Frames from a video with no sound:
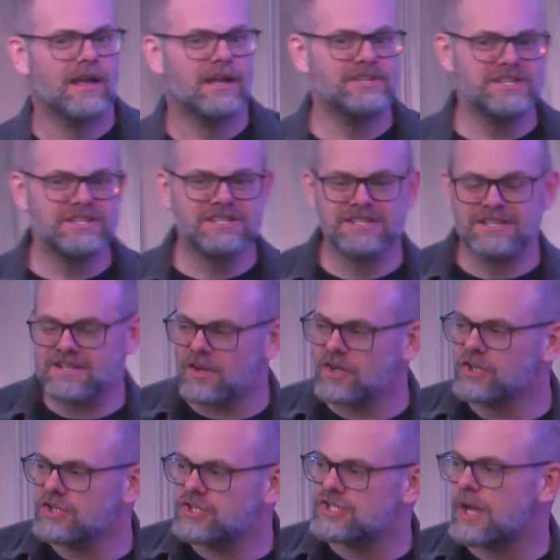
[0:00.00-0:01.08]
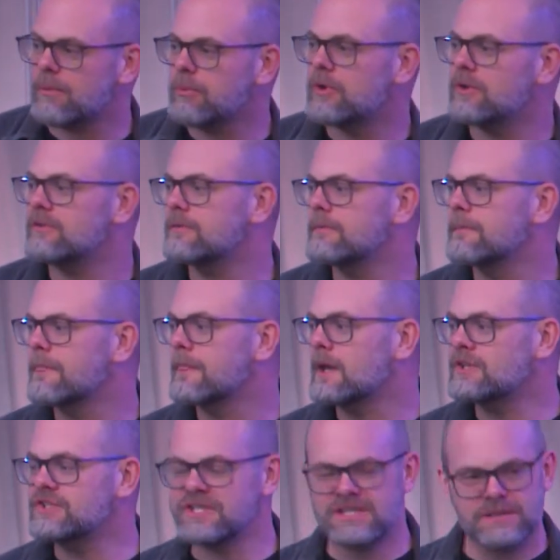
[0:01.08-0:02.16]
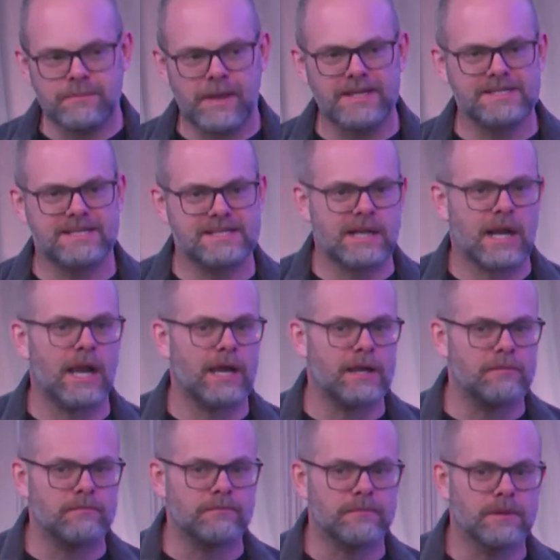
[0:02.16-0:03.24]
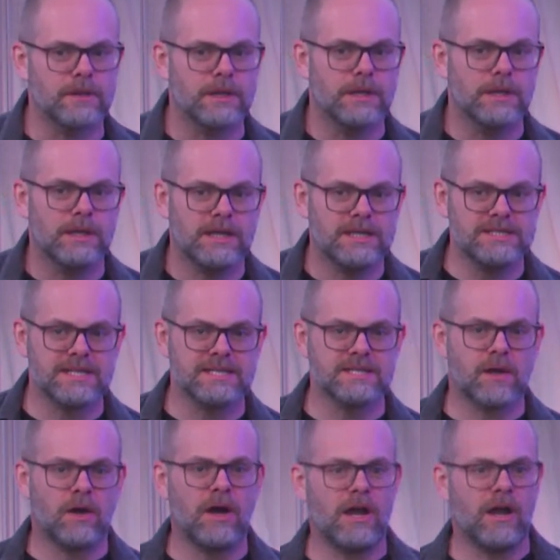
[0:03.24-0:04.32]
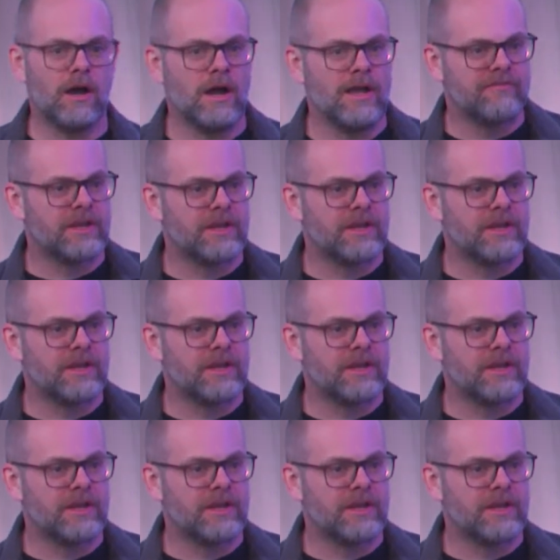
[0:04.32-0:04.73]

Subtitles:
Jesus is our good shepherd. And Jesus makes this claim. He says that I have